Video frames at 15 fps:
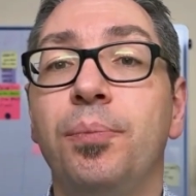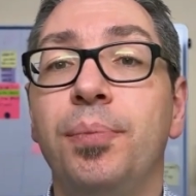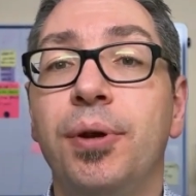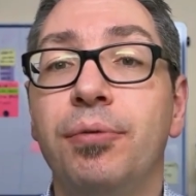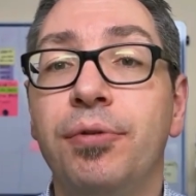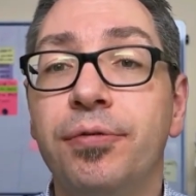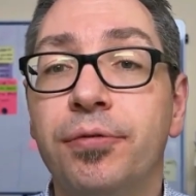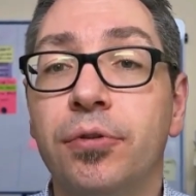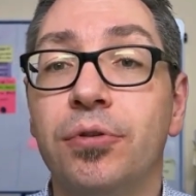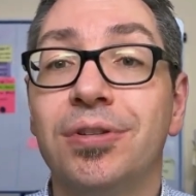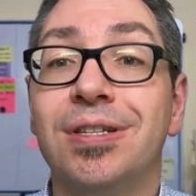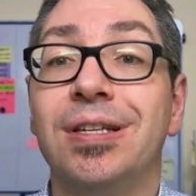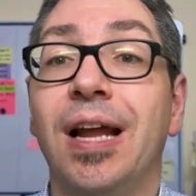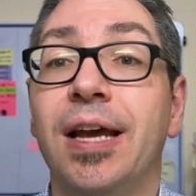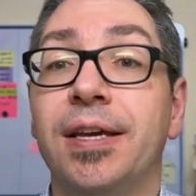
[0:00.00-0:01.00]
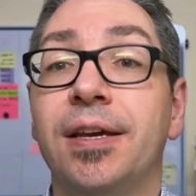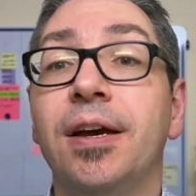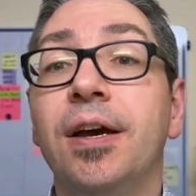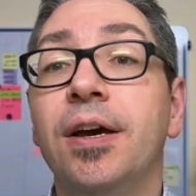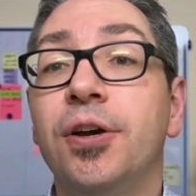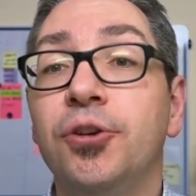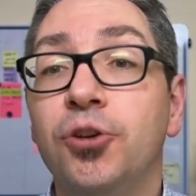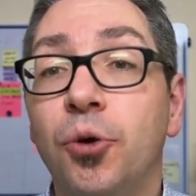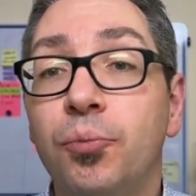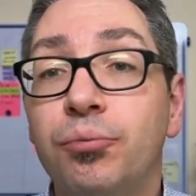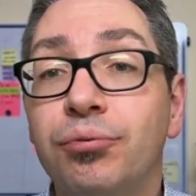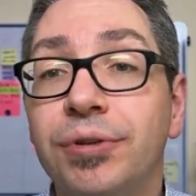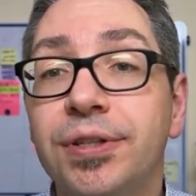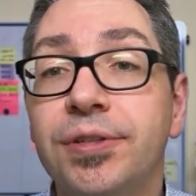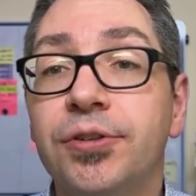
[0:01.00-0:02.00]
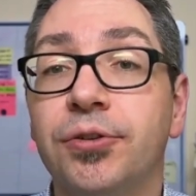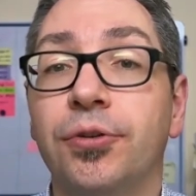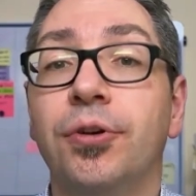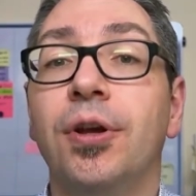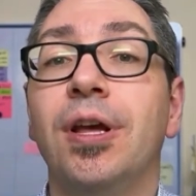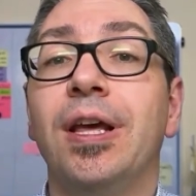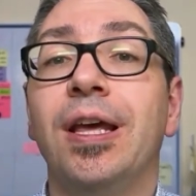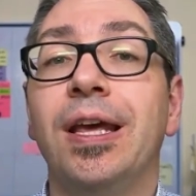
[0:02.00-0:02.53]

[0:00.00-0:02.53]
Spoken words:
peripherals like your printer,